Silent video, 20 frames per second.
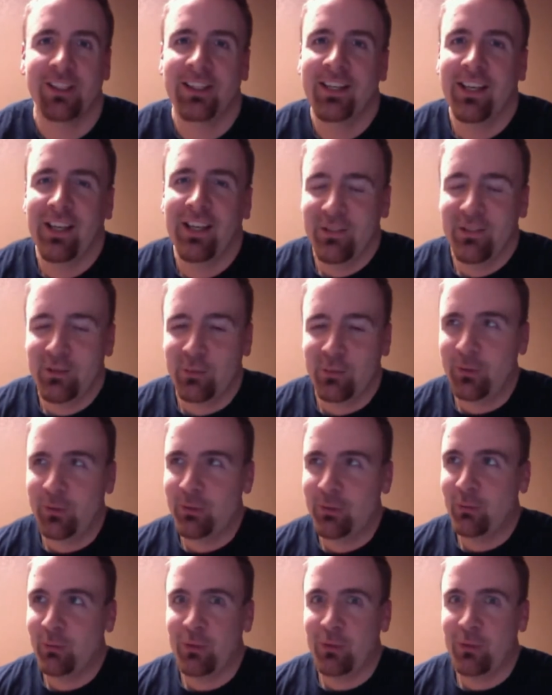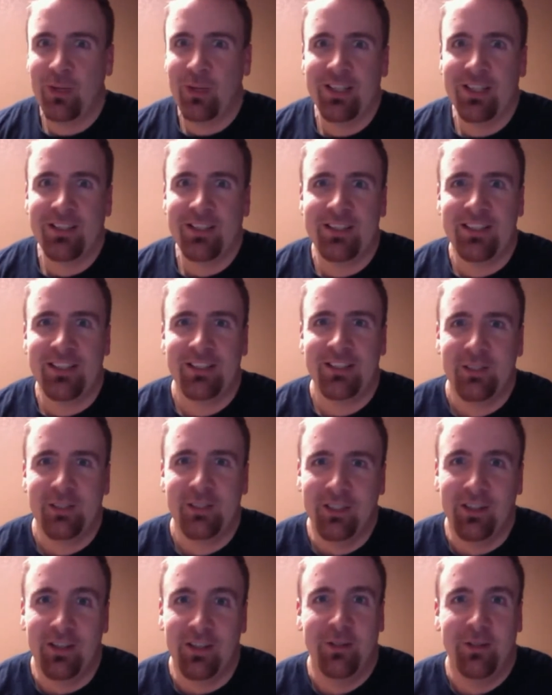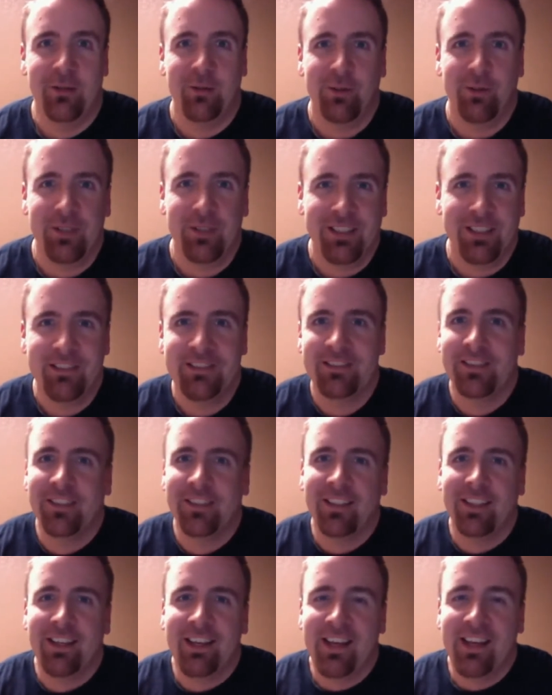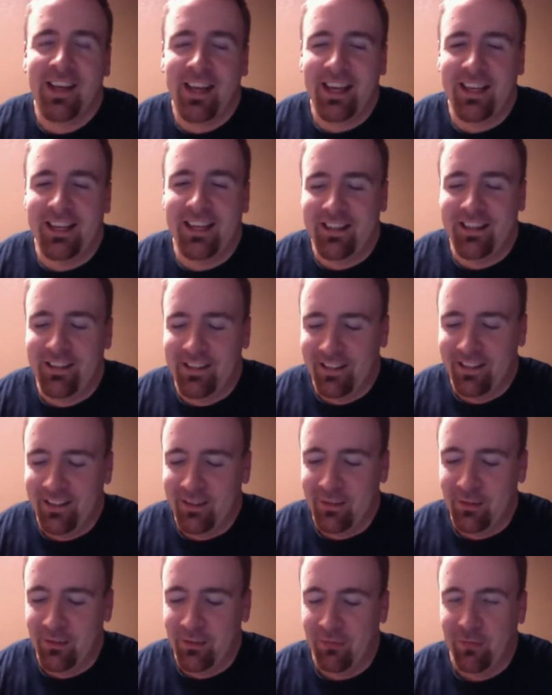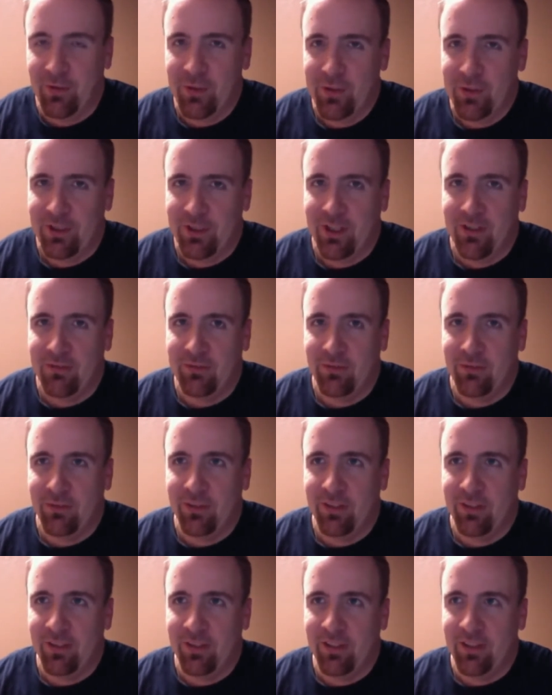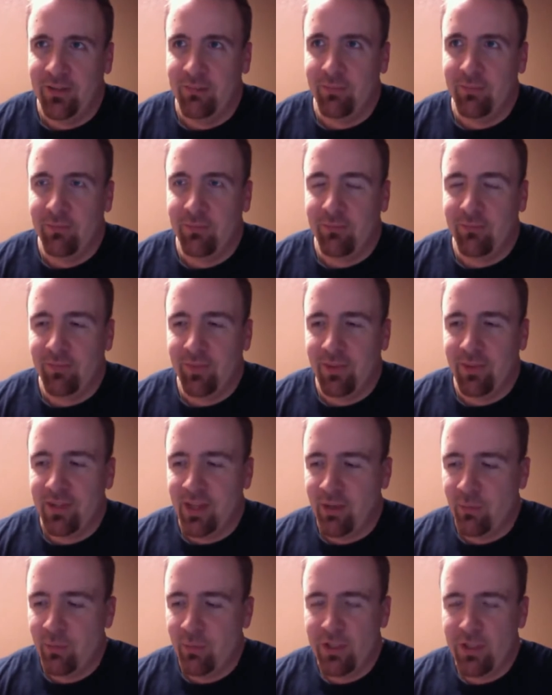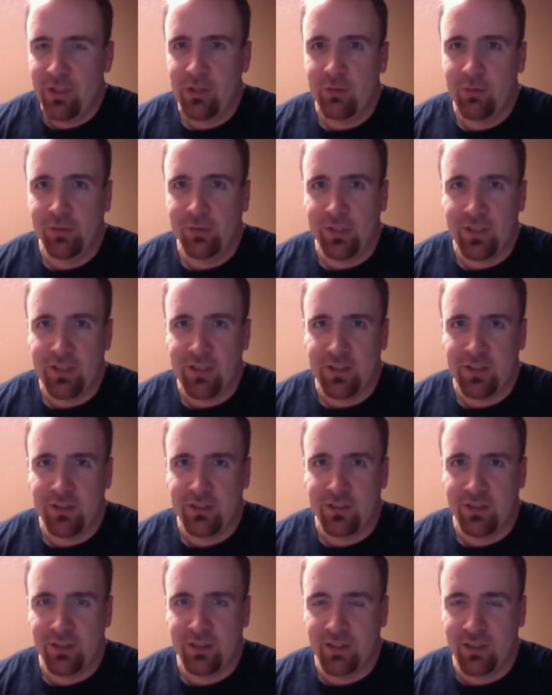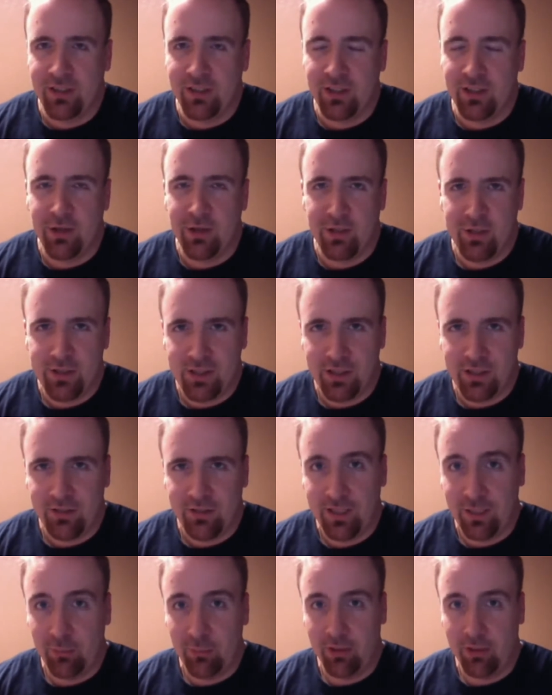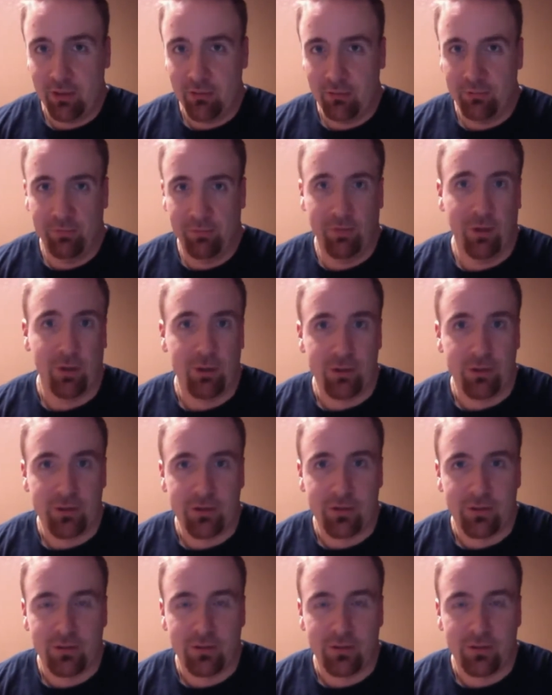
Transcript: So we'll try and stick to the author things. And first off, now when did you release The Curious Tale of Gabrielle first?